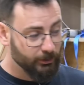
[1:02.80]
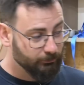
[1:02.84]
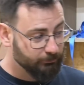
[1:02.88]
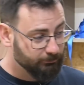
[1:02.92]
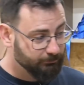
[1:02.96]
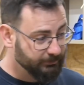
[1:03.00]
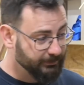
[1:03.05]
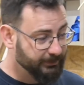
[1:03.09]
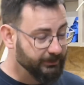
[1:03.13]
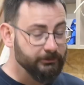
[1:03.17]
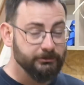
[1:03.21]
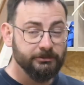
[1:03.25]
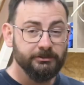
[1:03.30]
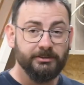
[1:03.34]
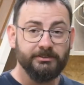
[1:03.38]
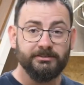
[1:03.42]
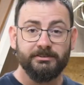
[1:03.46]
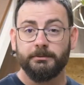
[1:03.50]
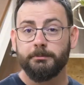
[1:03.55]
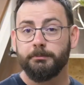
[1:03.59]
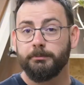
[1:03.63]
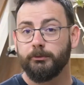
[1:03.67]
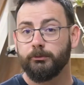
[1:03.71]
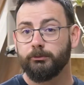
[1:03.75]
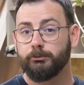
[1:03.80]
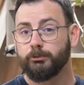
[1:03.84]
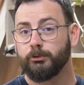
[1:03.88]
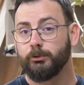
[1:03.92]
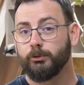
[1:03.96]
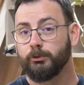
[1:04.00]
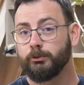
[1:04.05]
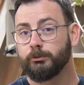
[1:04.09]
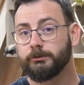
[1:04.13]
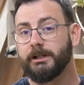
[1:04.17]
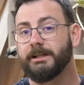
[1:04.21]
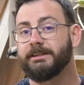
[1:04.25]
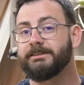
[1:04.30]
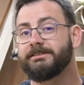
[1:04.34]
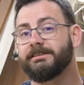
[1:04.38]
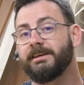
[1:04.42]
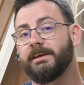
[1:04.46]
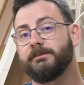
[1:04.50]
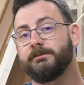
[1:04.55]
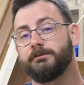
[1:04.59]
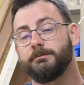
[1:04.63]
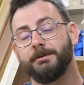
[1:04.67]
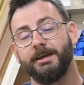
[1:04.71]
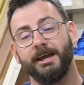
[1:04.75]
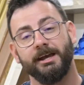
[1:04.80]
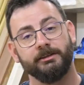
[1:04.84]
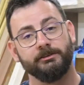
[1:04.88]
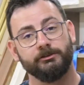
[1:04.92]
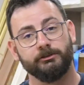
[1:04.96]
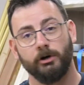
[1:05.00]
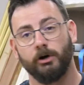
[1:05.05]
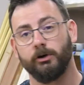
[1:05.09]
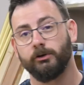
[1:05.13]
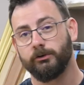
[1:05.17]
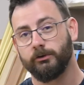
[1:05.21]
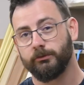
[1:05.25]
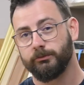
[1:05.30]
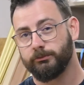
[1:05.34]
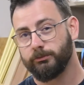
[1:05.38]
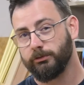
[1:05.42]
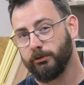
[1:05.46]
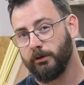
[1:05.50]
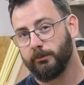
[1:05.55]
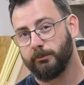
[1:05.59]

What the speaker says: Well, here's a simple rule that saves me a ton of